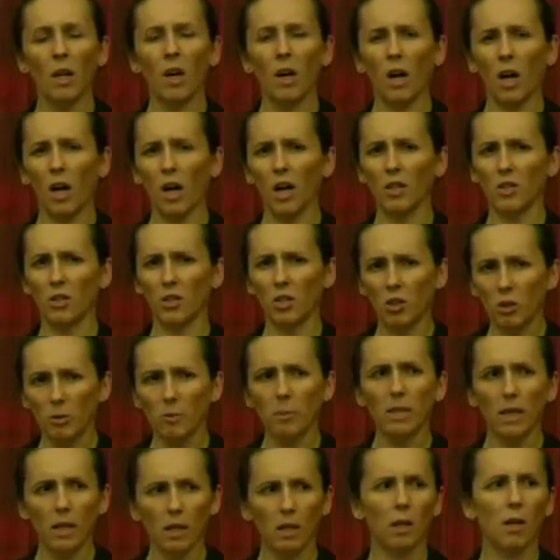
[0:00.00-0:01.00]

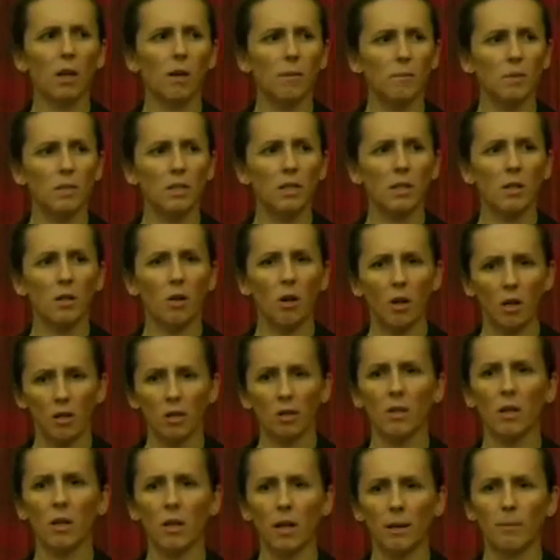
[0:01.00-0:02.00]
Assuming it comes in on
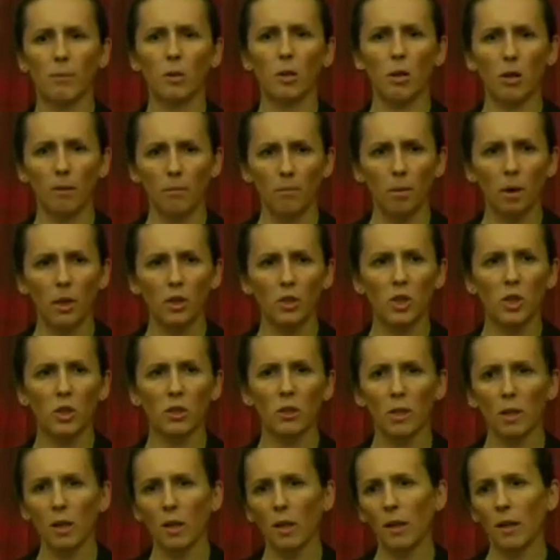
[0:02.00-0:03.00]
time and on
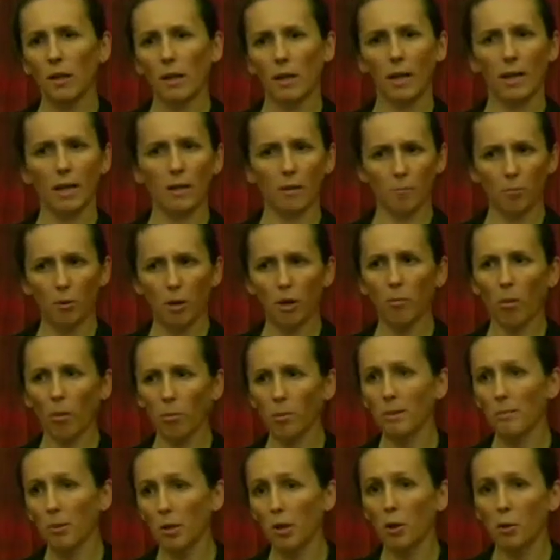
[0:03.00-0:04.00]
budget, it'll
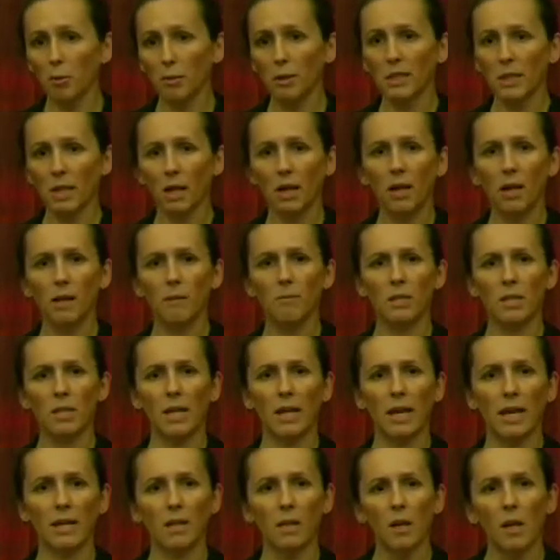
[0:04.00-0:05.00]
probably be 3 times
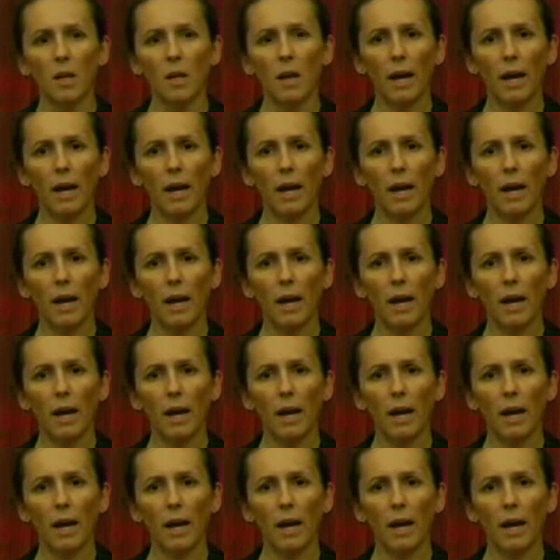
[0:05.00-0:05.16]
that.